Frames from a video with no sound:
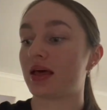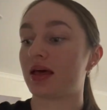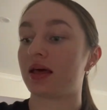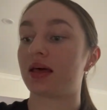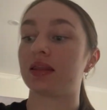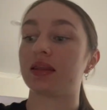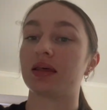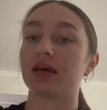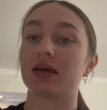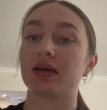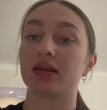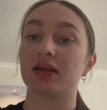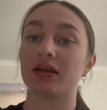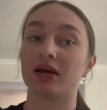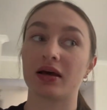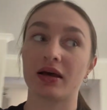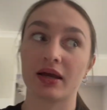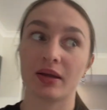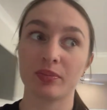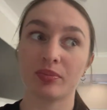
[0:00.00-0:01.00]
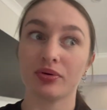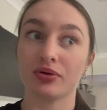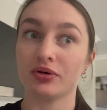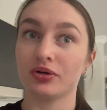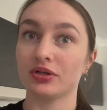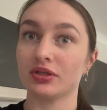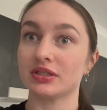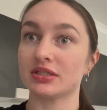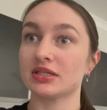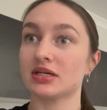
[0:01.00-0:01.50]
and then I
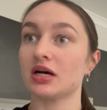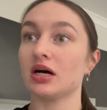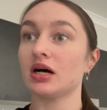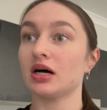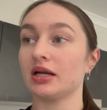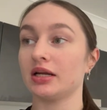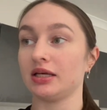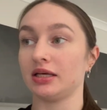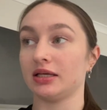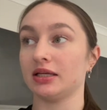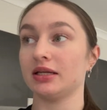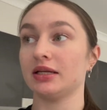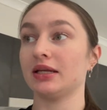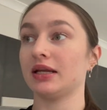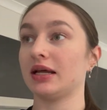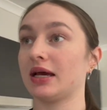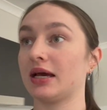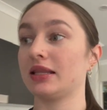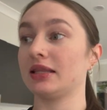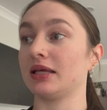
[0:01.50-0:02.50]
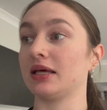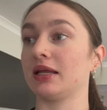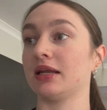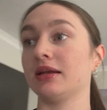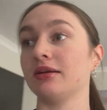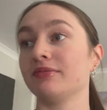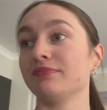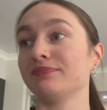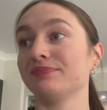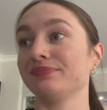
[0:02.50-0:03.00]
put honey in, and
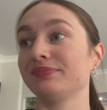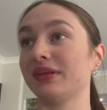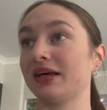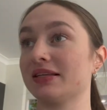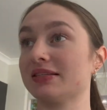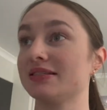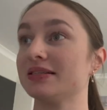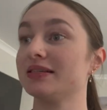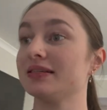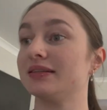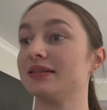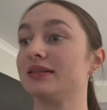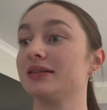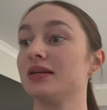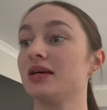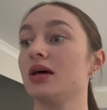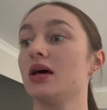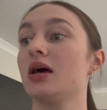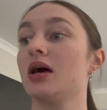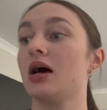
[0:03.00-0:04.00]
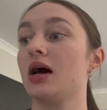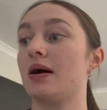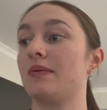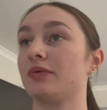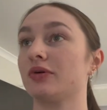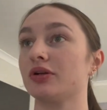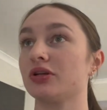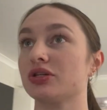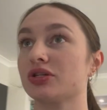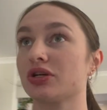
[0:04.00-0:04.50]
then that's it. I'm not
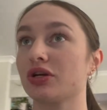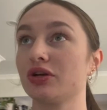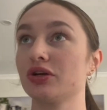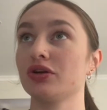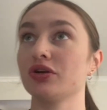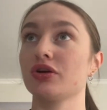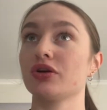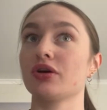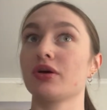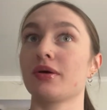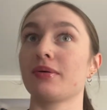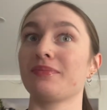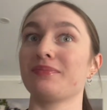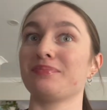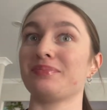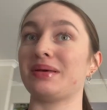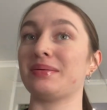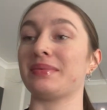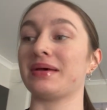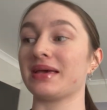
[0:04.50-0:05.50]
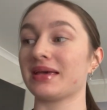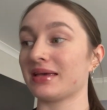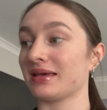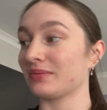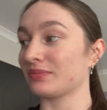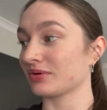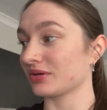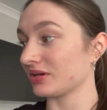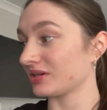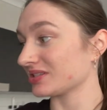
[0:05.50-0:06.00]
going to show you me making it
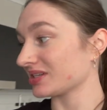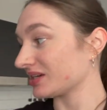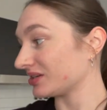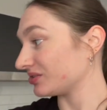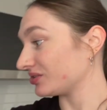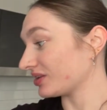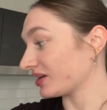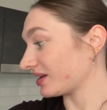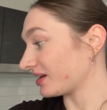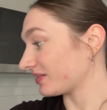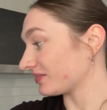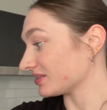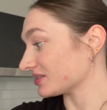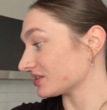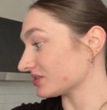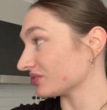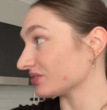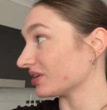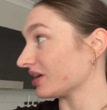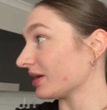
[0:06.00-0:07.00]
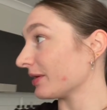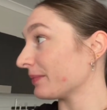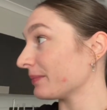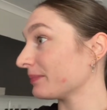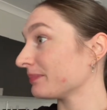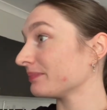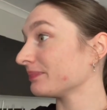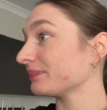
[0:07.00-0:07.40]
because I do that every single time.